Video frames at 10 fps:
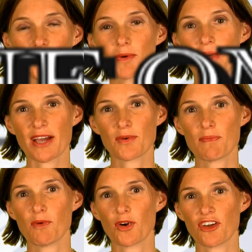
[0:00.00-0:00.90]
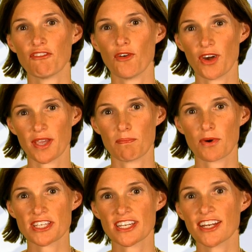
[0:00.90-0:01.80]
We're back with Morna Foy,
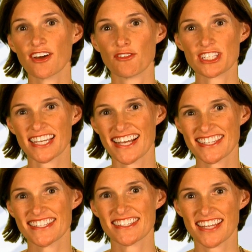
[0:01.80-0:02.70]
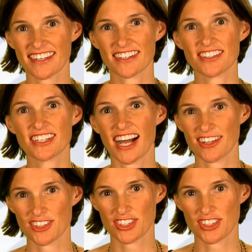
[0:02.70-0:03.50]
president of Wisconsin's Technical College